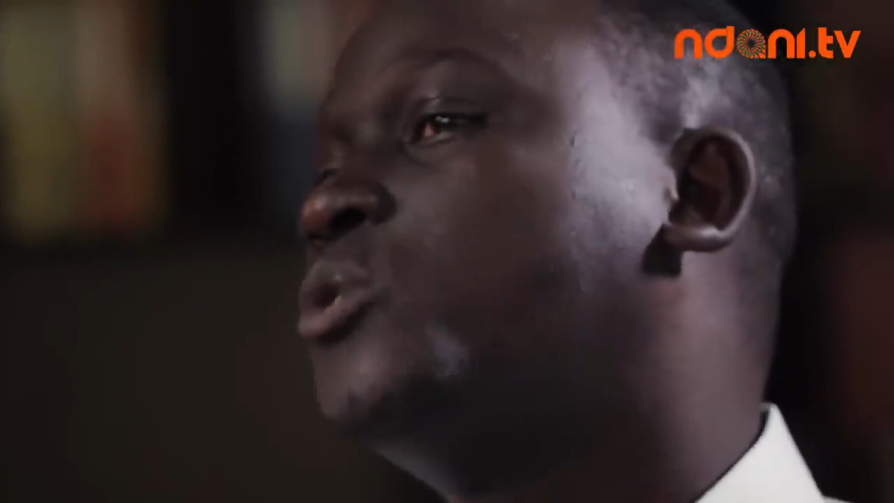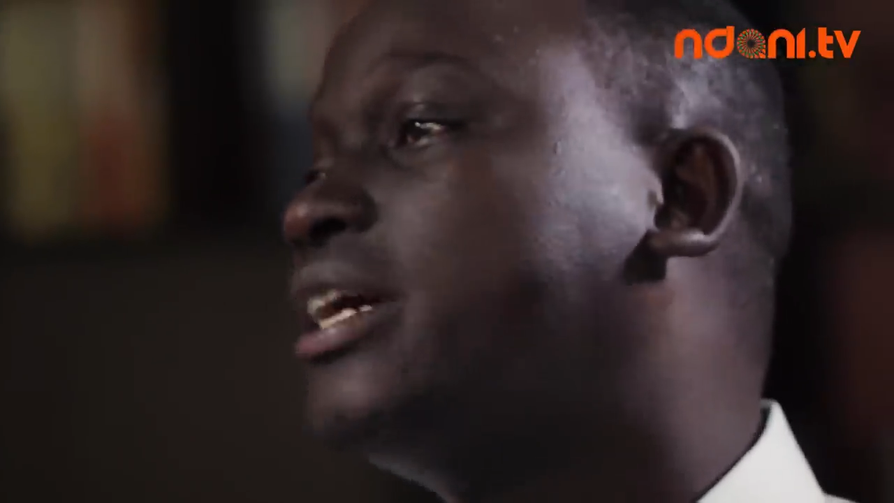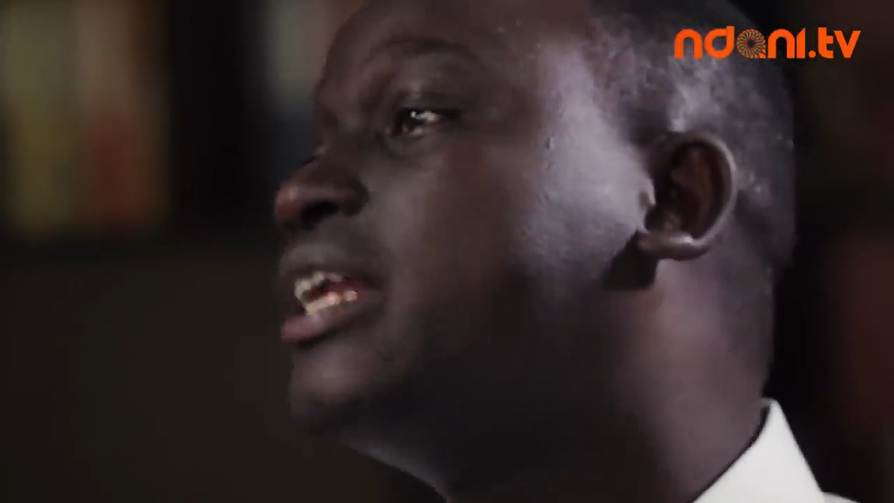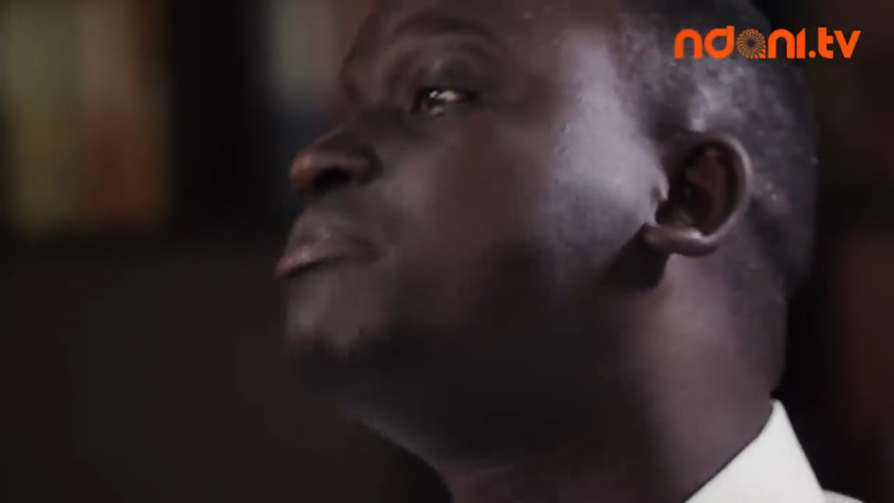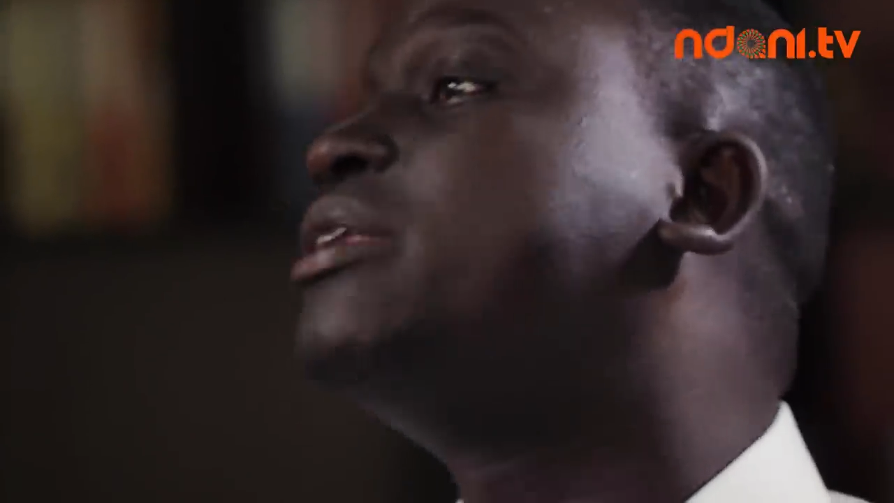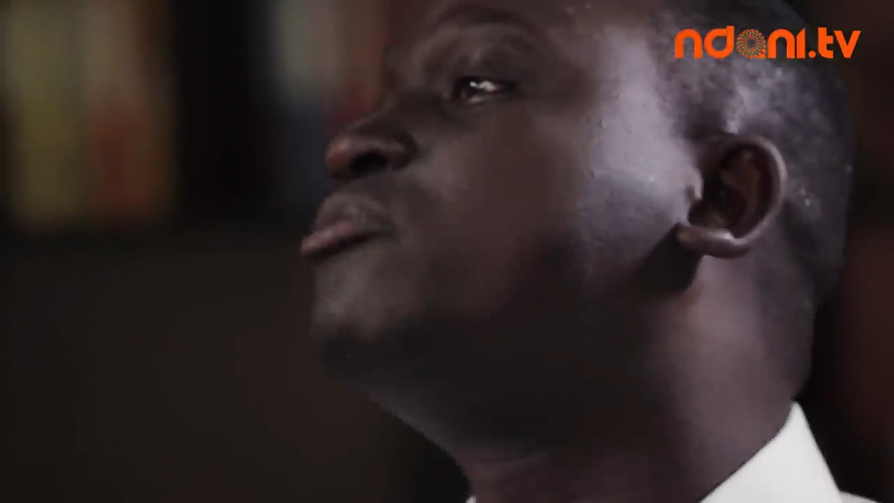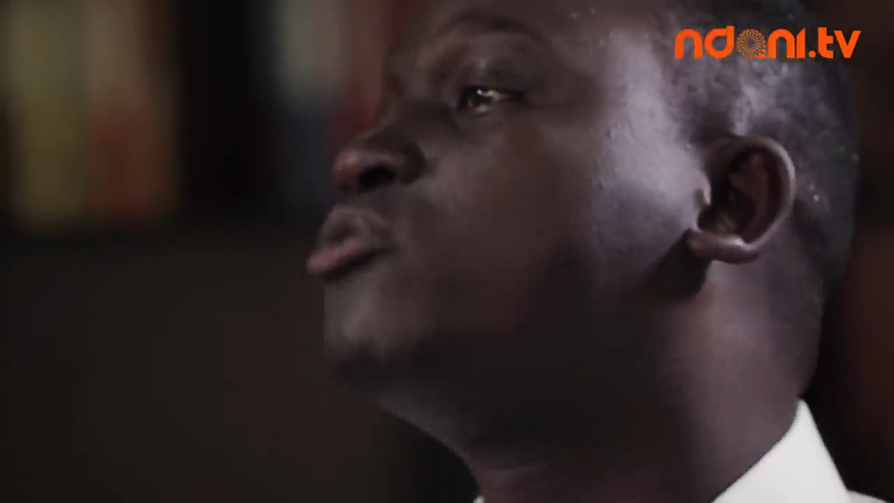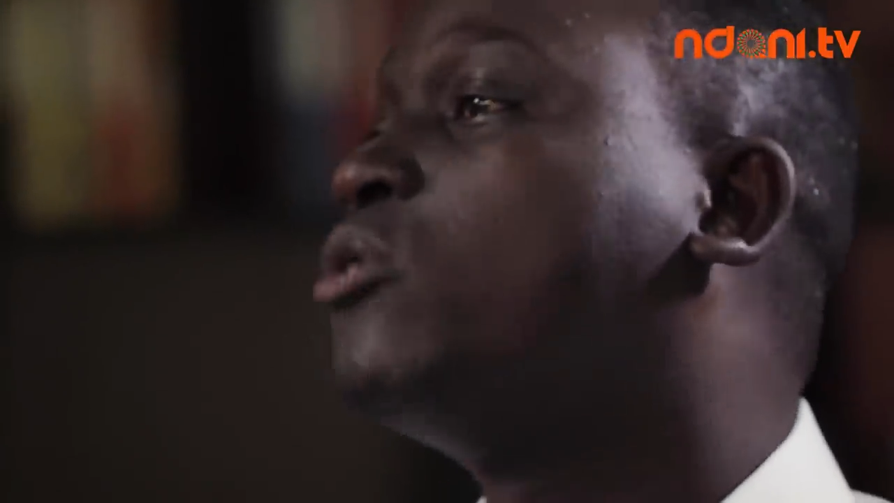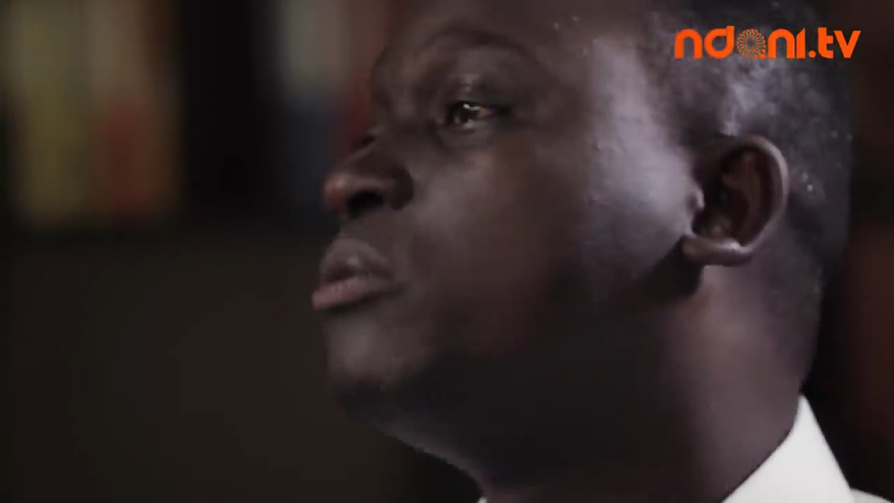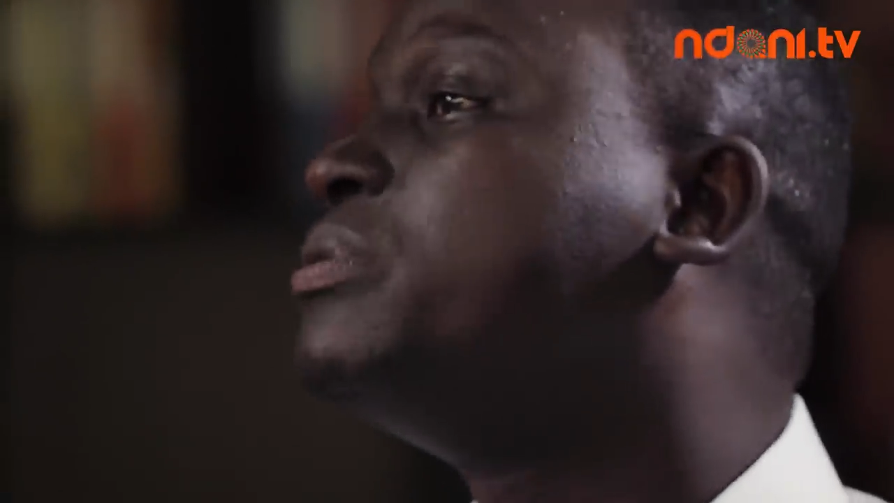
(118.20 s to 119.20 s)
would help them
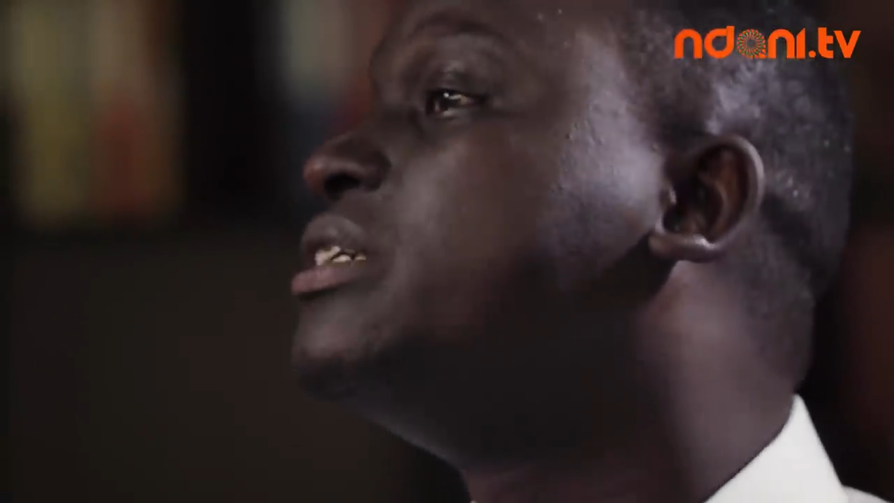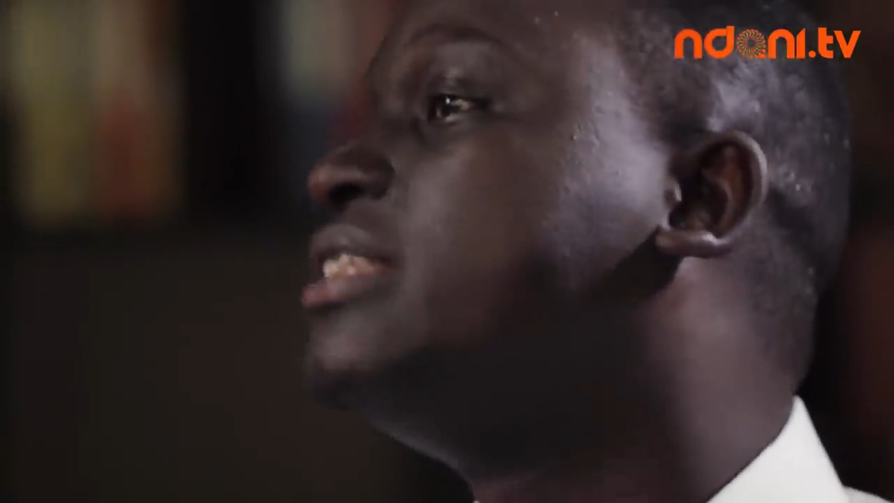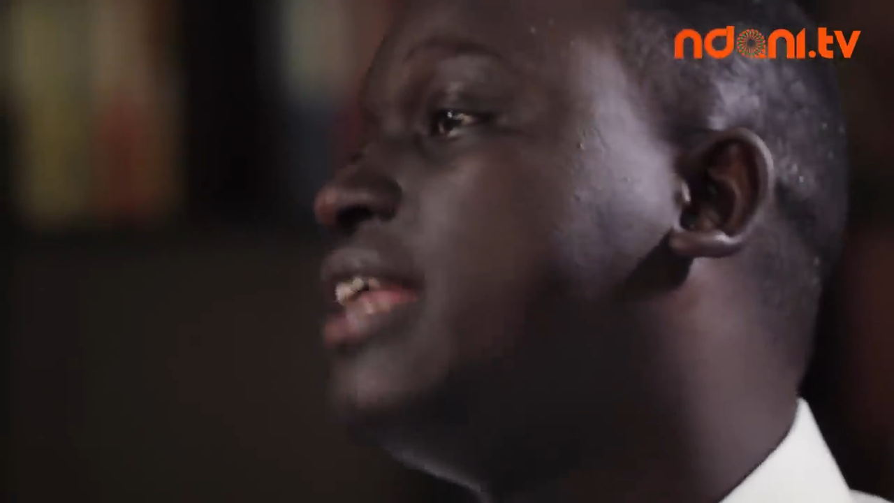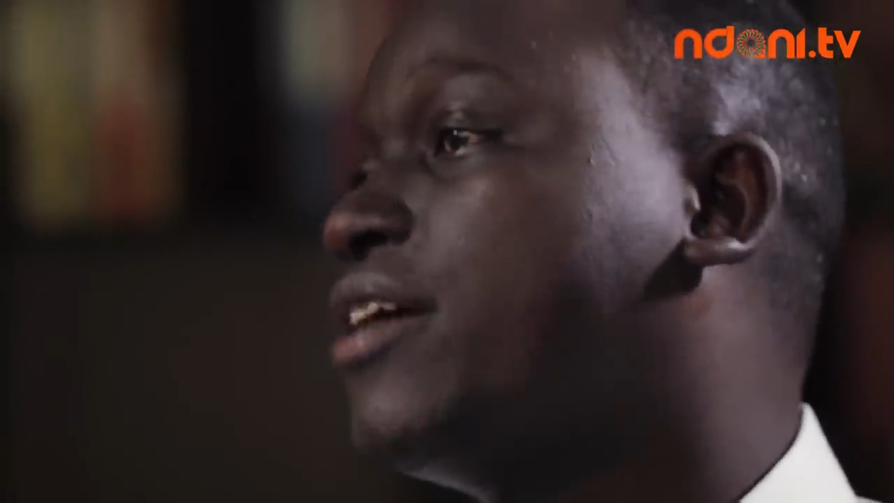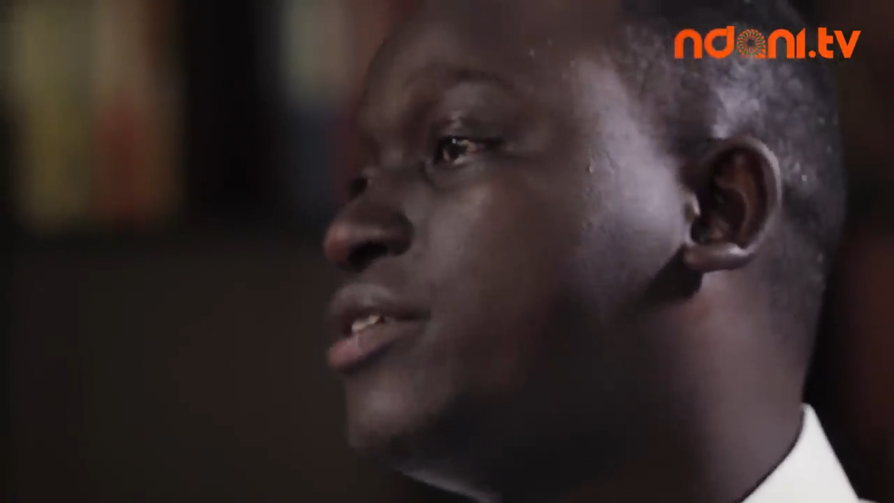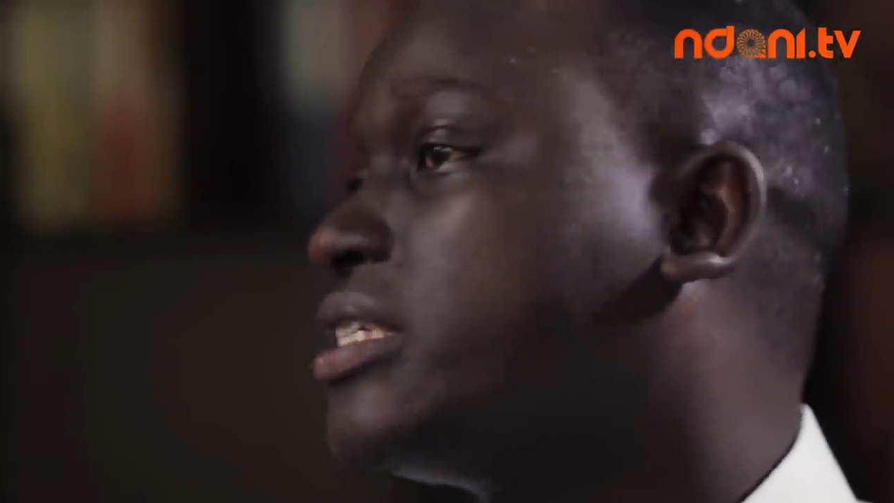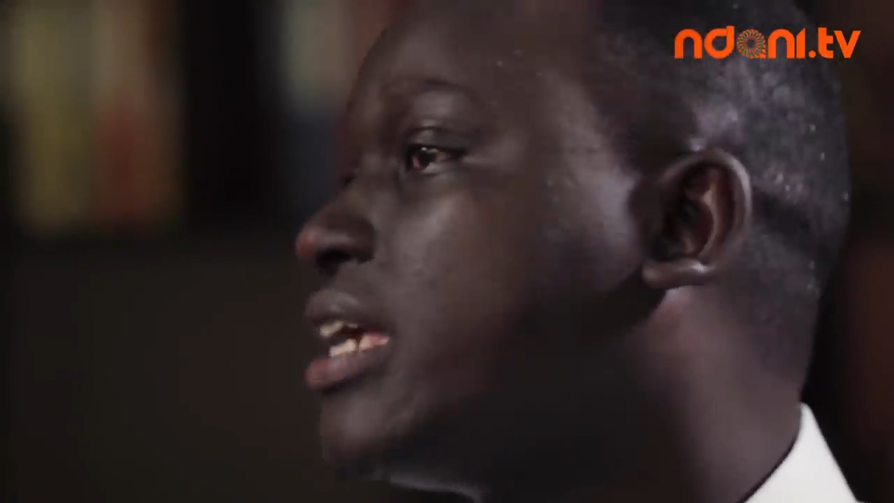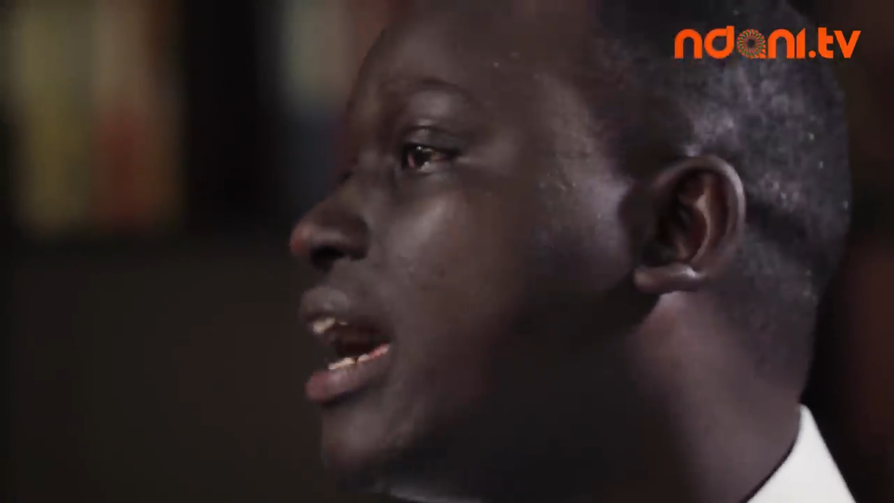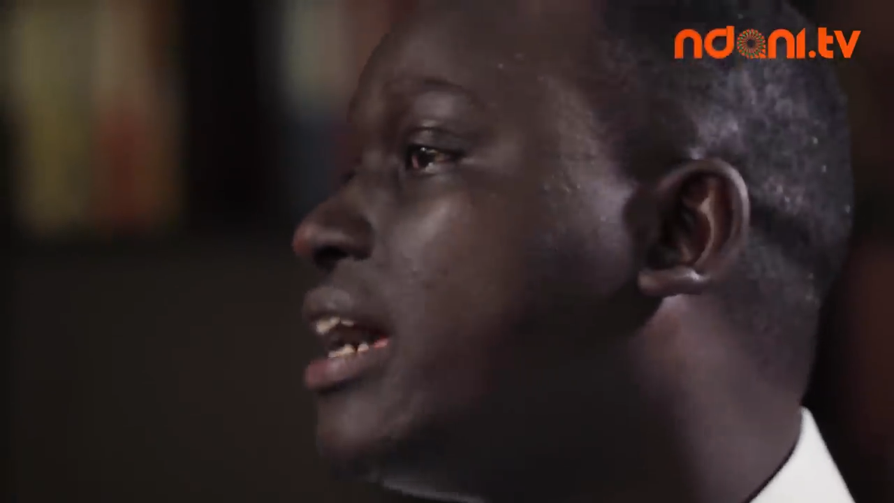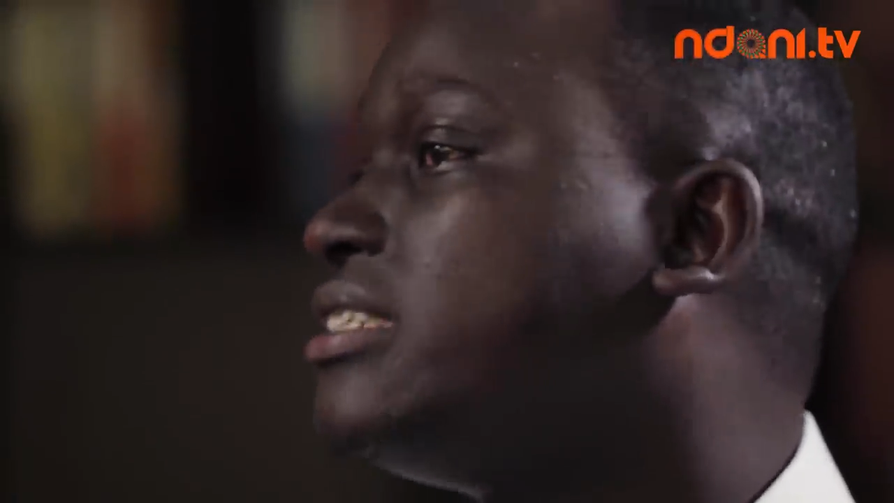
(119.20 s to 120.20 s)
to complete their
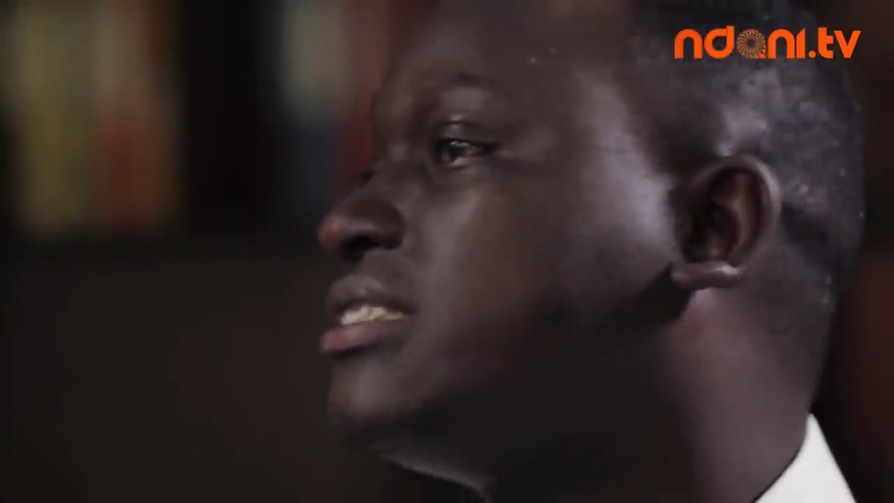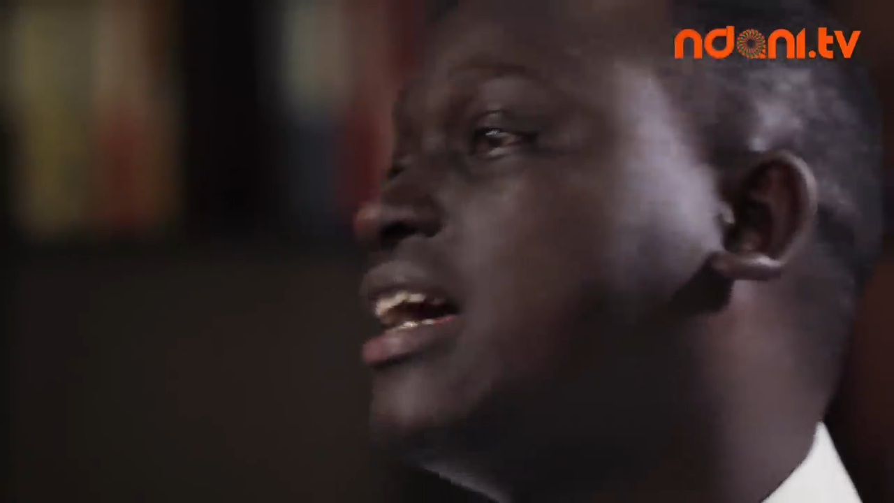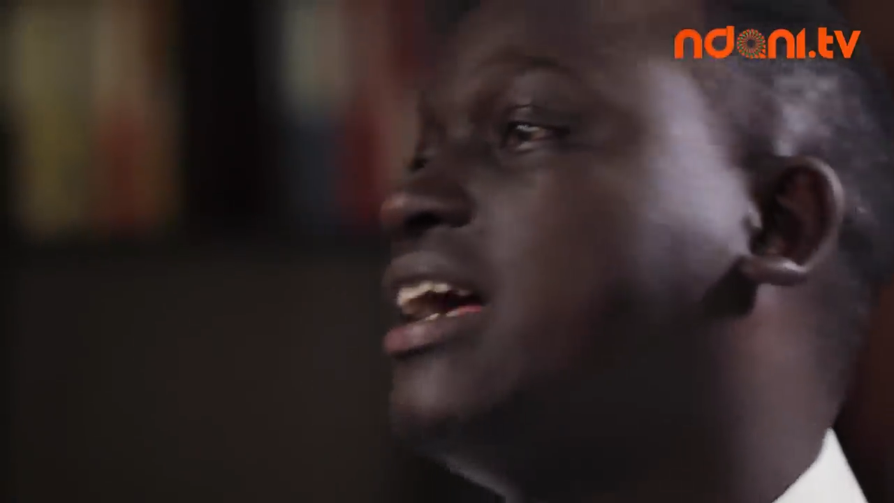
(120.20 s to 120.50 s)
research